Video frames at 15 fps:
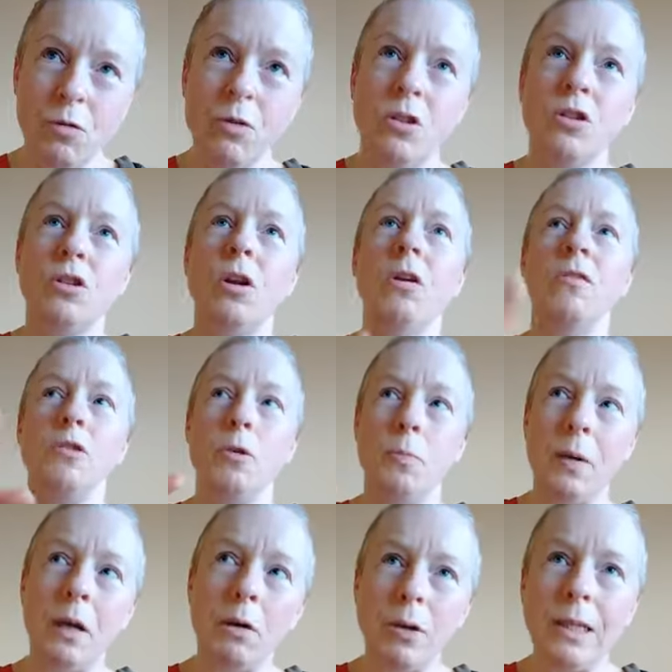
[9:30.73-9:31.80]
on the stove and your
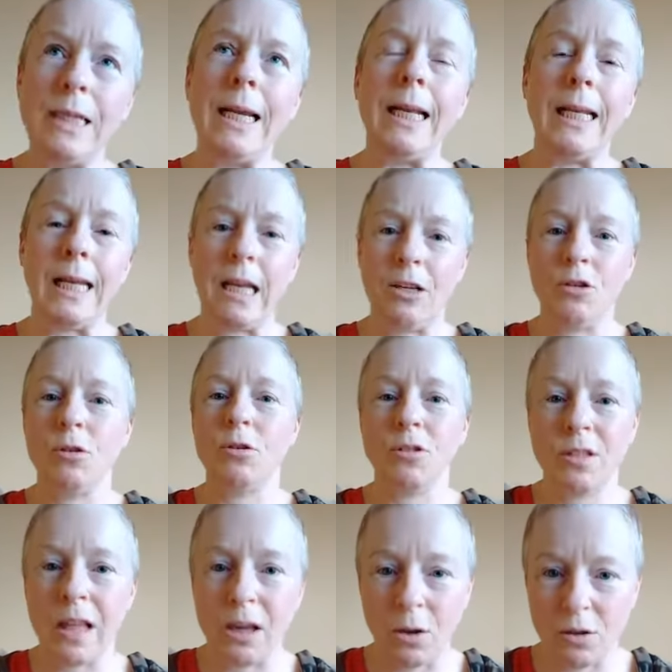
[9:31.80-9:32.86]
parent yelling at you
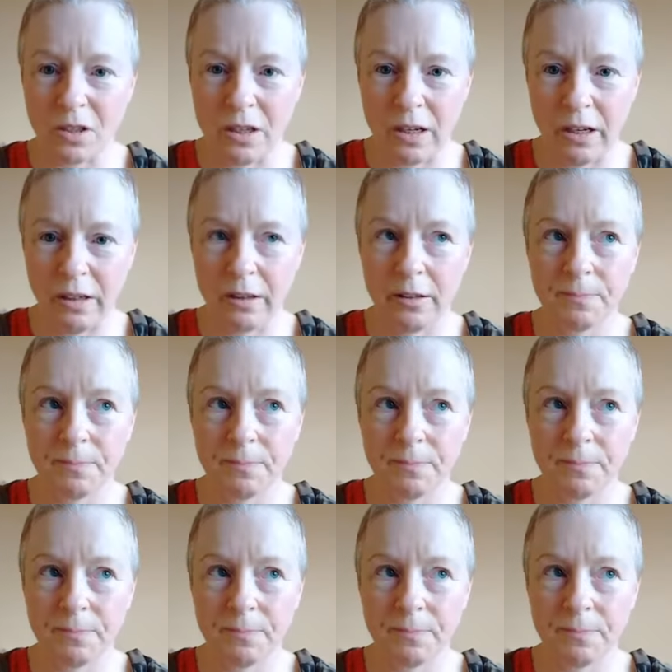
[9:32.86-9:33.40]
because they got scared.